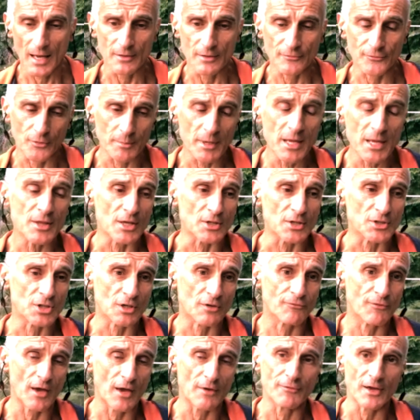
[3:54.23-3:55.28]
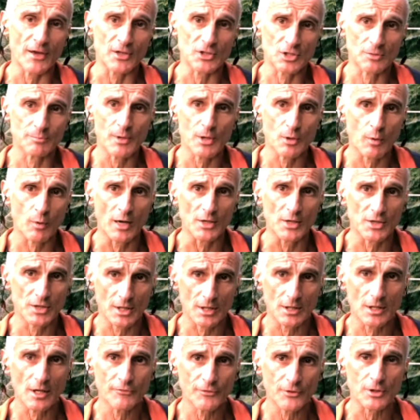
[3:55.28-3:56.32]
And for me, that's affected me quite
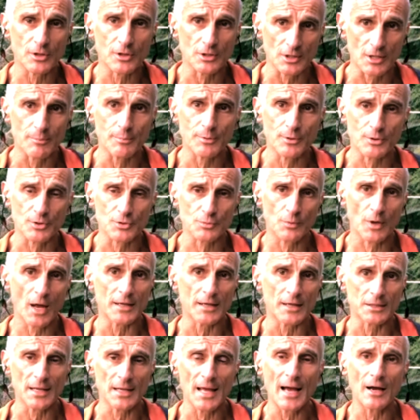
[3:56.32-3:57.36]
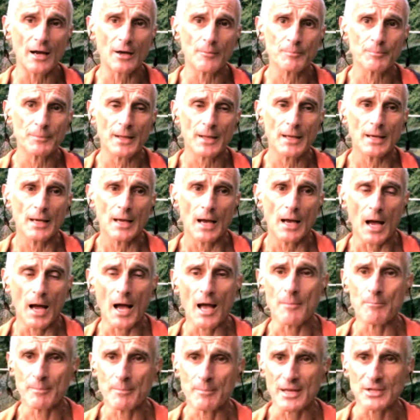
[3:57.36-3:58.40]
significantly, because right now
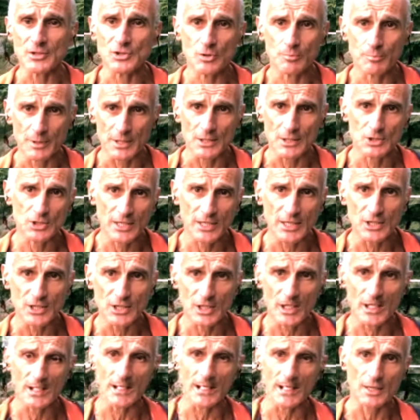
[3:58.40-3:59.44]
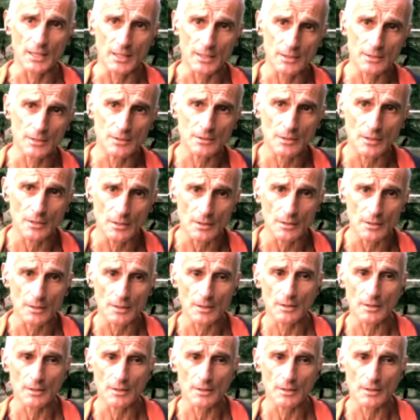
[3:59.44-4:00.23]
I'm meant to be teaching in